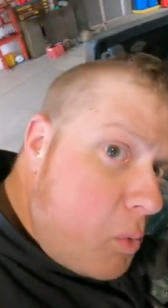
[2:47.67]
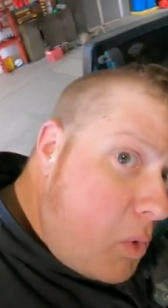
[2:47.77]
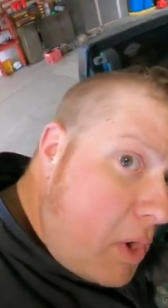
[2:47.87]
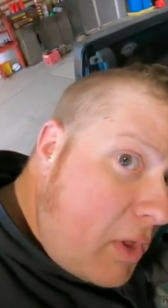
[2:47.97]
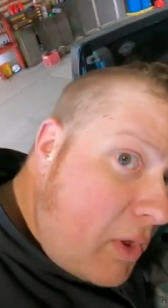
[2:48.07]

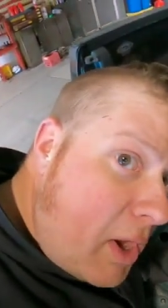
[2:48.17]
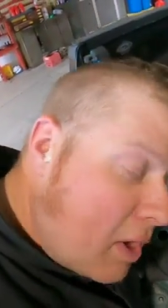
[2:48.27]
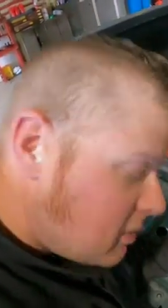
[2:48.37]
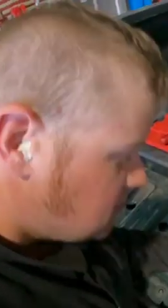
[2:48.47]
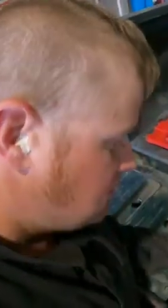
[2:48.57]
wood in
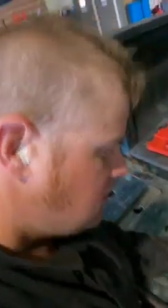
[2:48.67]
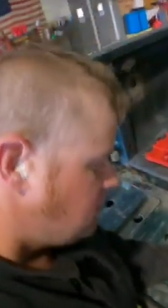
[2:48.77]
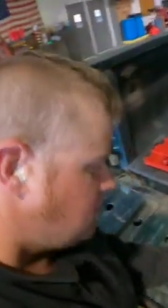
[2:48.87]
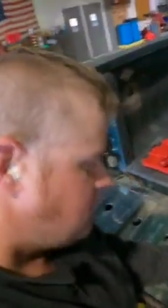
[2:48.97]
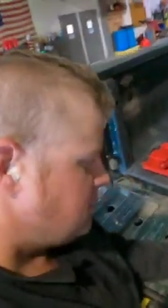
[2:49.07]
there
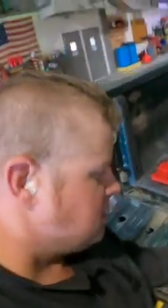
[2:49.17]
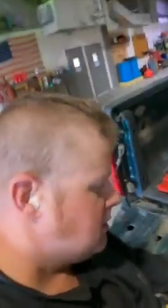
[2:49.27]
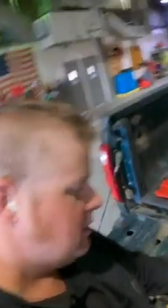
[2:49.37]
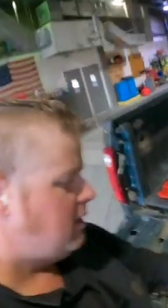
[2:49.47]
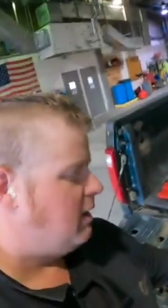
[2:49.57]

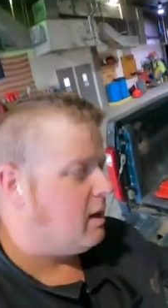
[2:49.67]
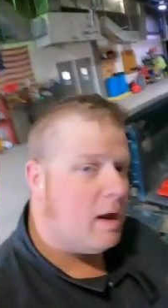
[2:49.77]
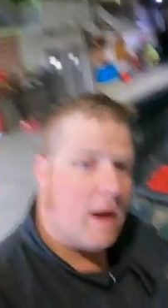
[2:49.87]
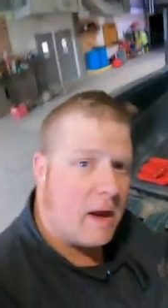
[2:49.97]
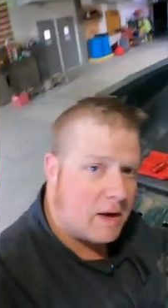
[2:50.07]

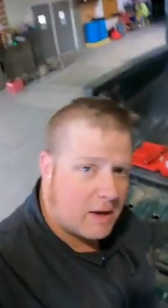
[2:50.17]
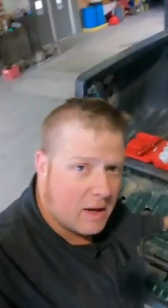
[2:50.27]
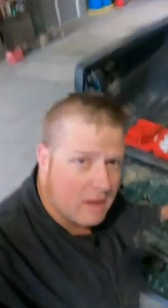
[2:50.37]
and